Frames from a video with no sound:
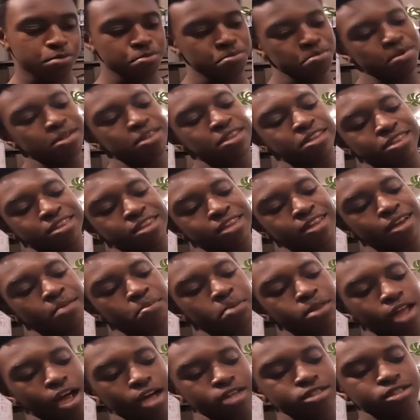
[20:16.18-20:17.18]
Put the thing.
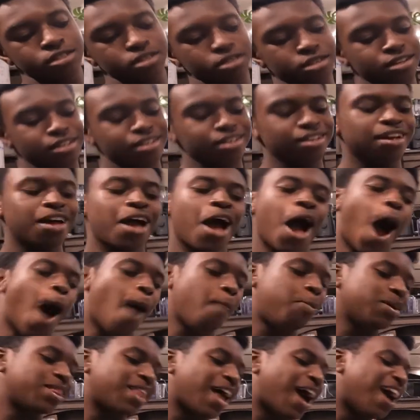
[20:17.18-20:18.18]
Put the nothing. I
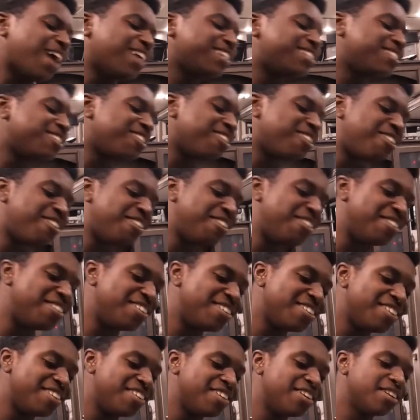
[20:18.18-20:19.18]
put the icing on.
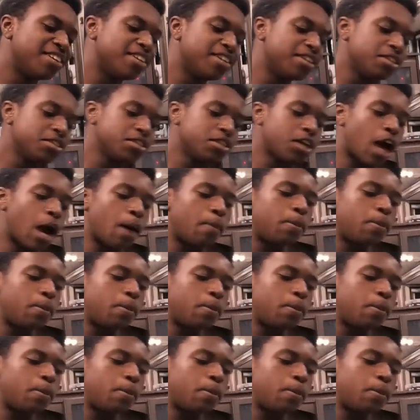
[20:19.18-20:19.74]
I